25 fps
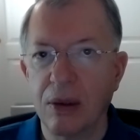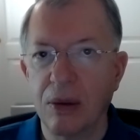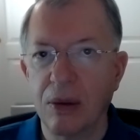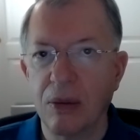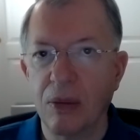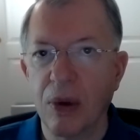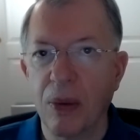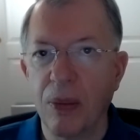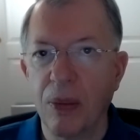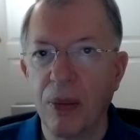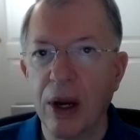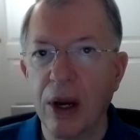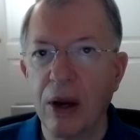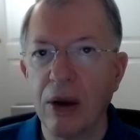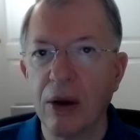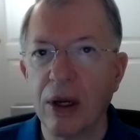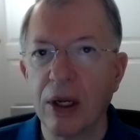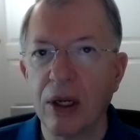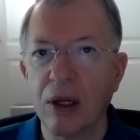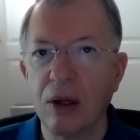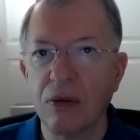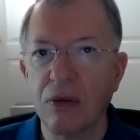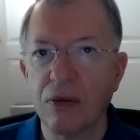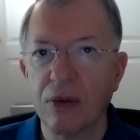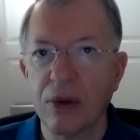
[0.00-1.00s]
preparing
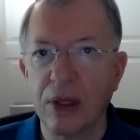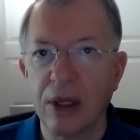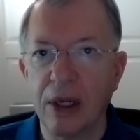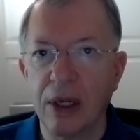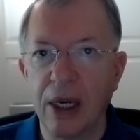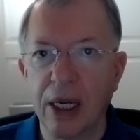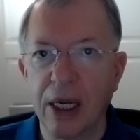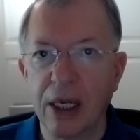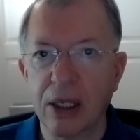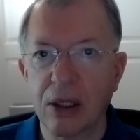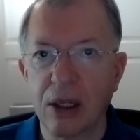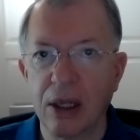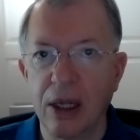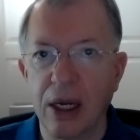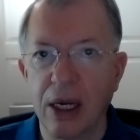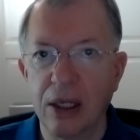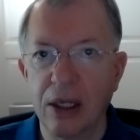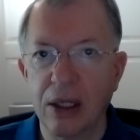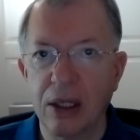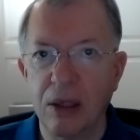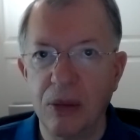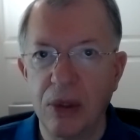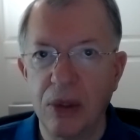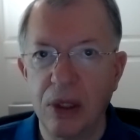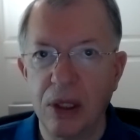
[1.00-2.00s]
you for the next
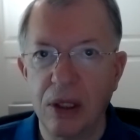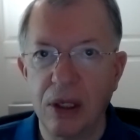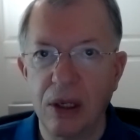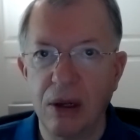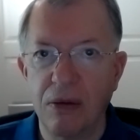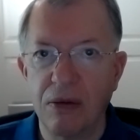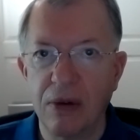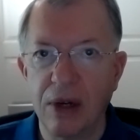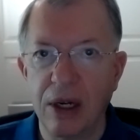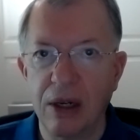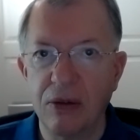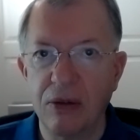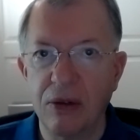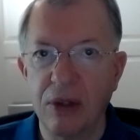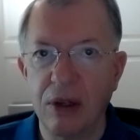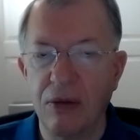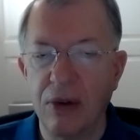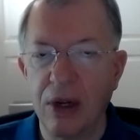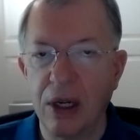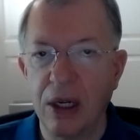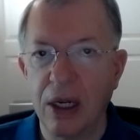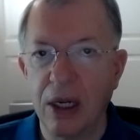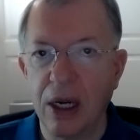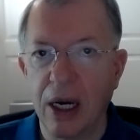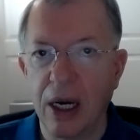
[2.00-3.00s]
class,
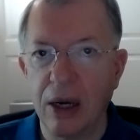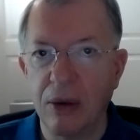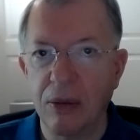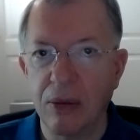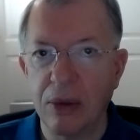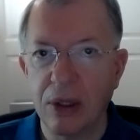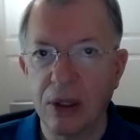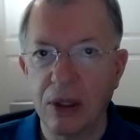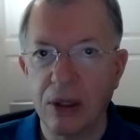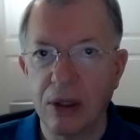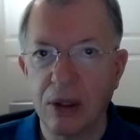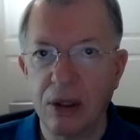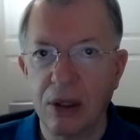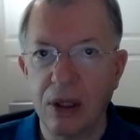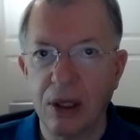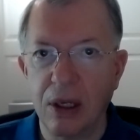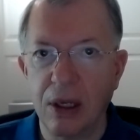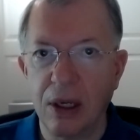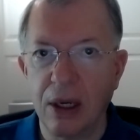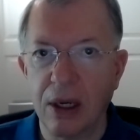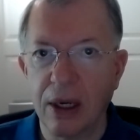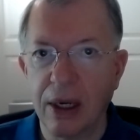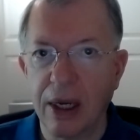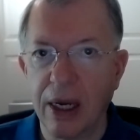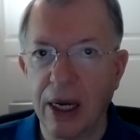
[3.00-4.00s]
MGT579, which is
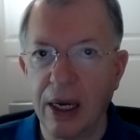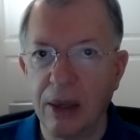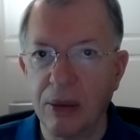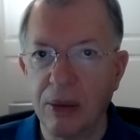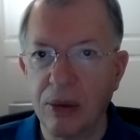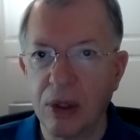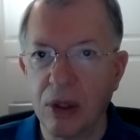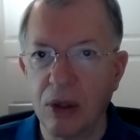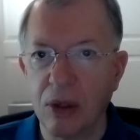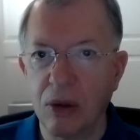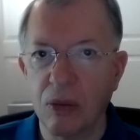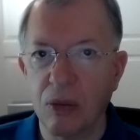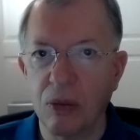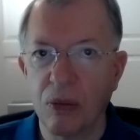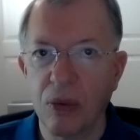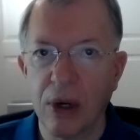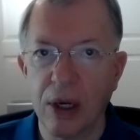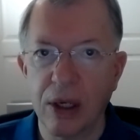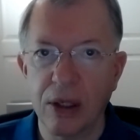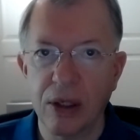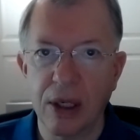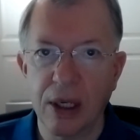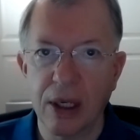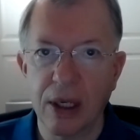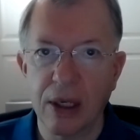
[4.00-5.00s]
the capstone
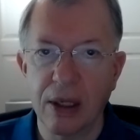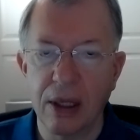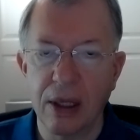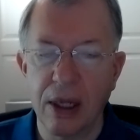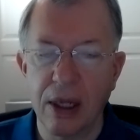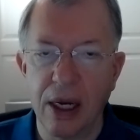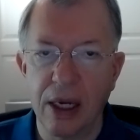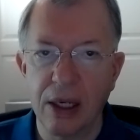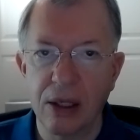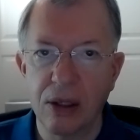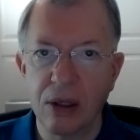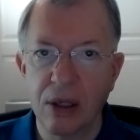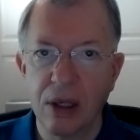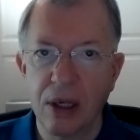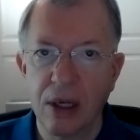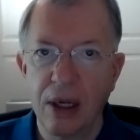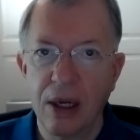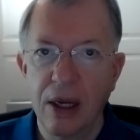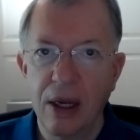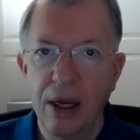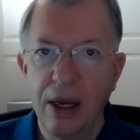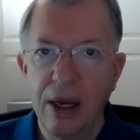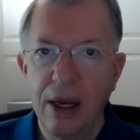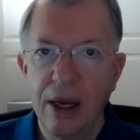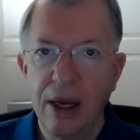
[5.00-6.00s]
project class.
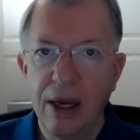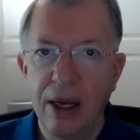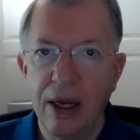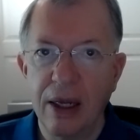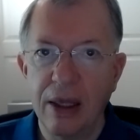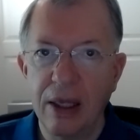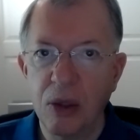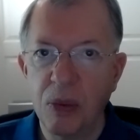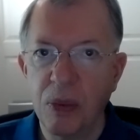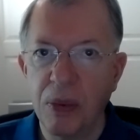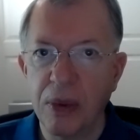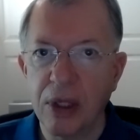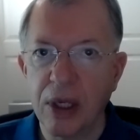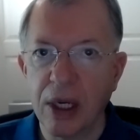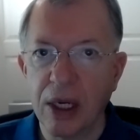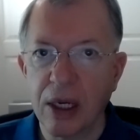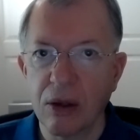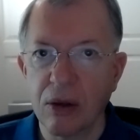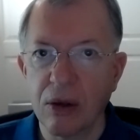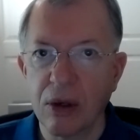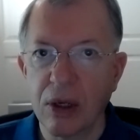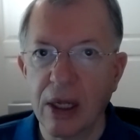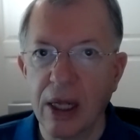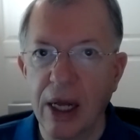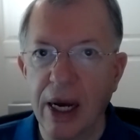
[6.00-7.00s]
In this particular
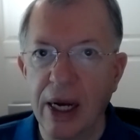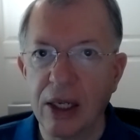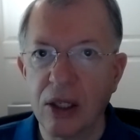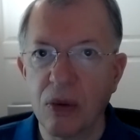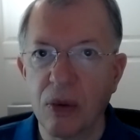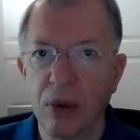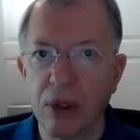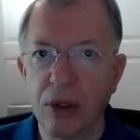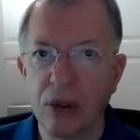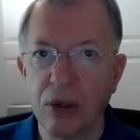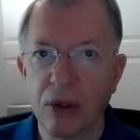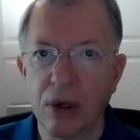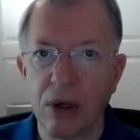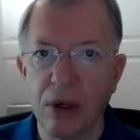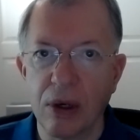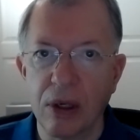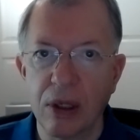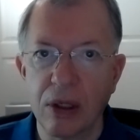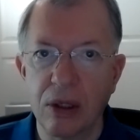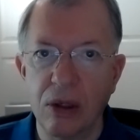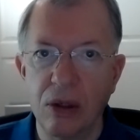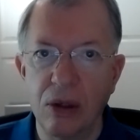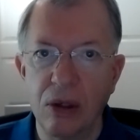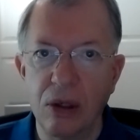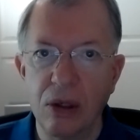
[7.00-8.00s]
class, what you're going
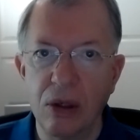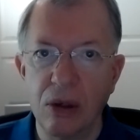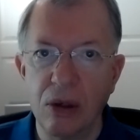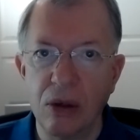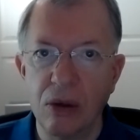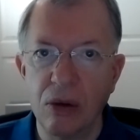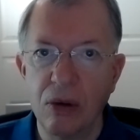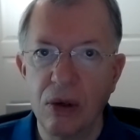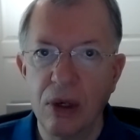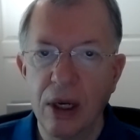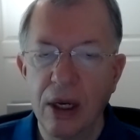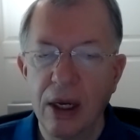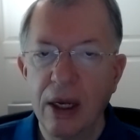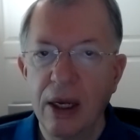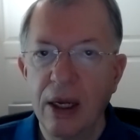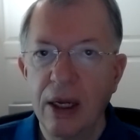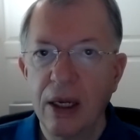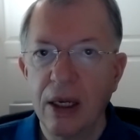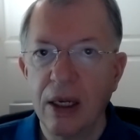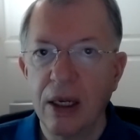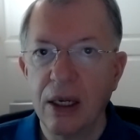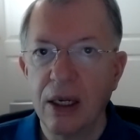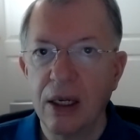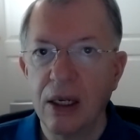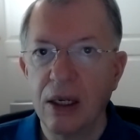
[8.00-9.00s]
to do
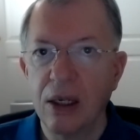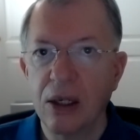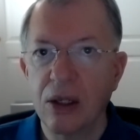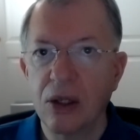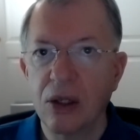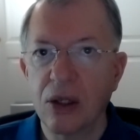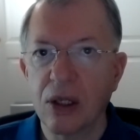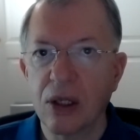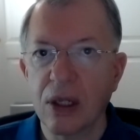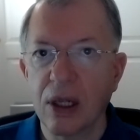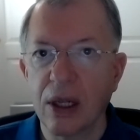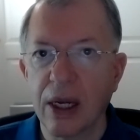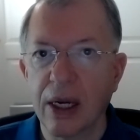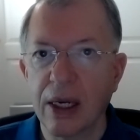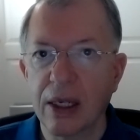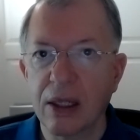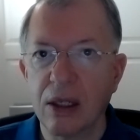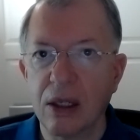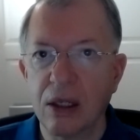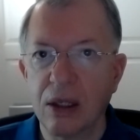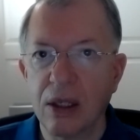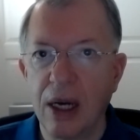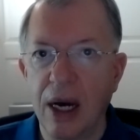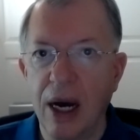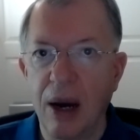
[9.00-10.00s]
is select a
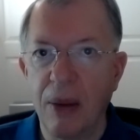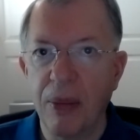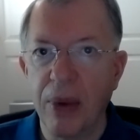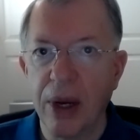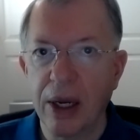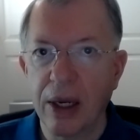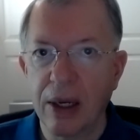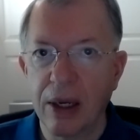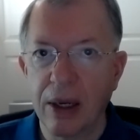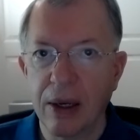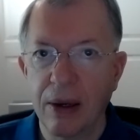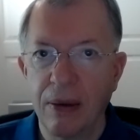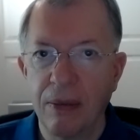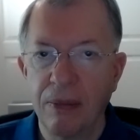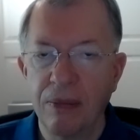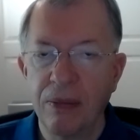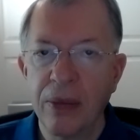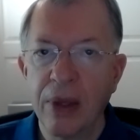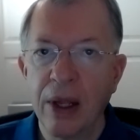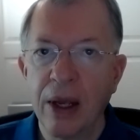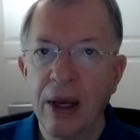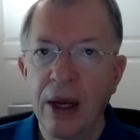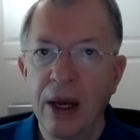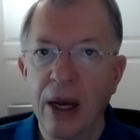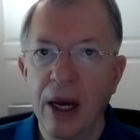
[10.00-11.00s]
topic
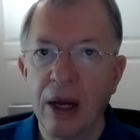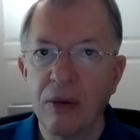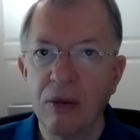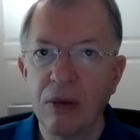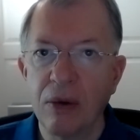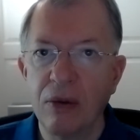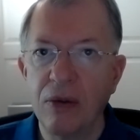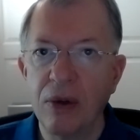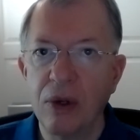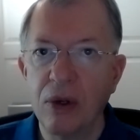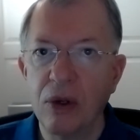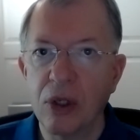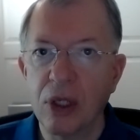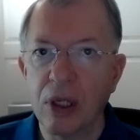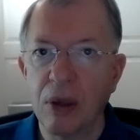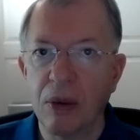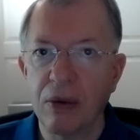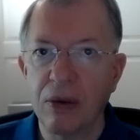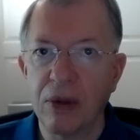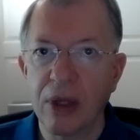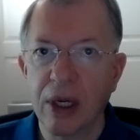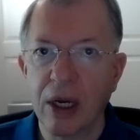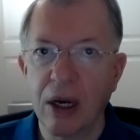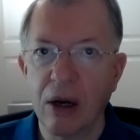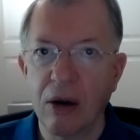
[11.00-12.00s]
and review some
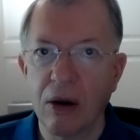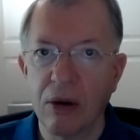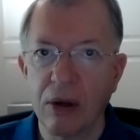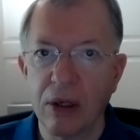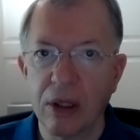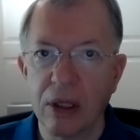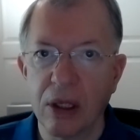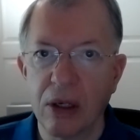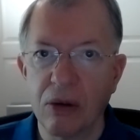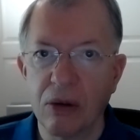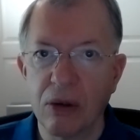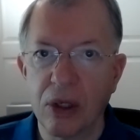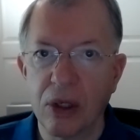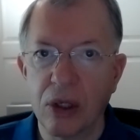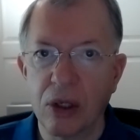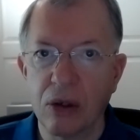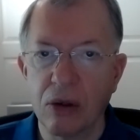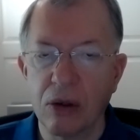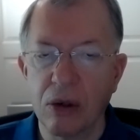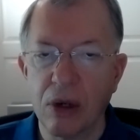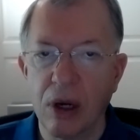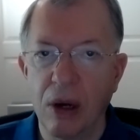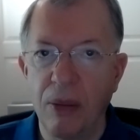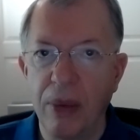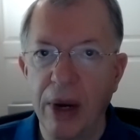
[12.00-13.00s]
of the current
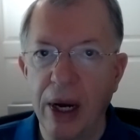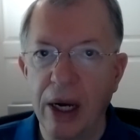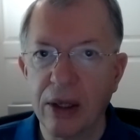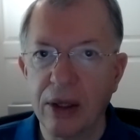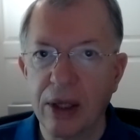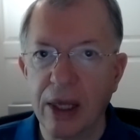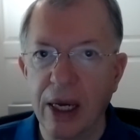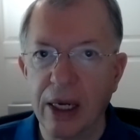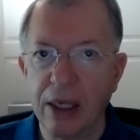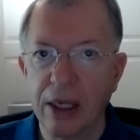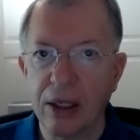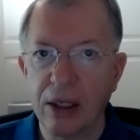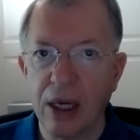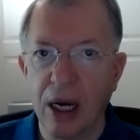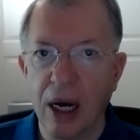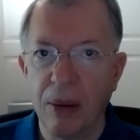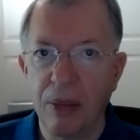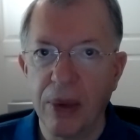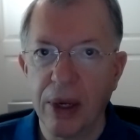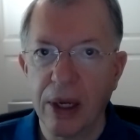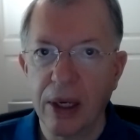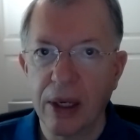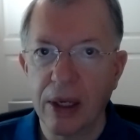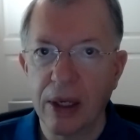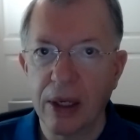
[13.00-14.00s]
literature about that topic,